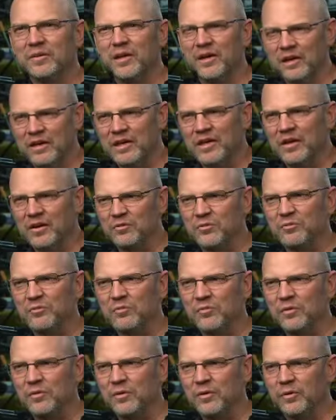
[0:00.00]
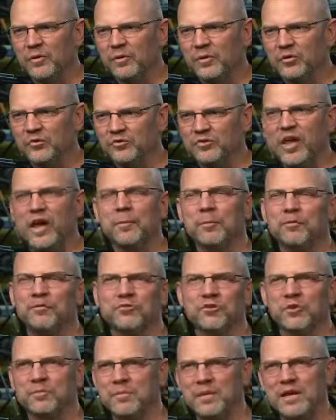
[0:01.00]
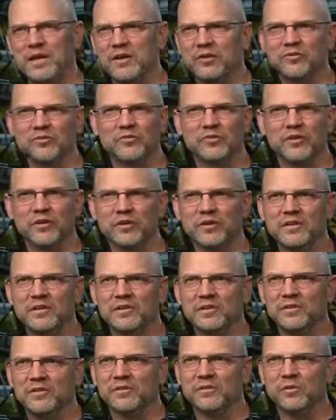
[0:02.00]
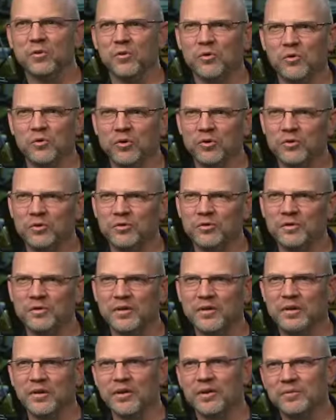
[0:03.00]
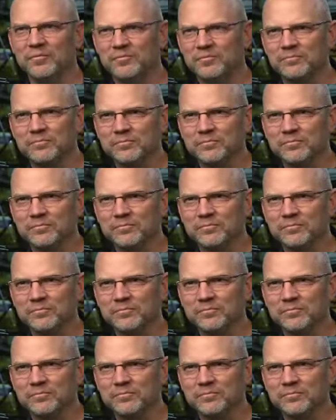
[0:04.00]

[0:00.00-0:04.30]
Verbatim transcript: again uh, establishing me as the local uh,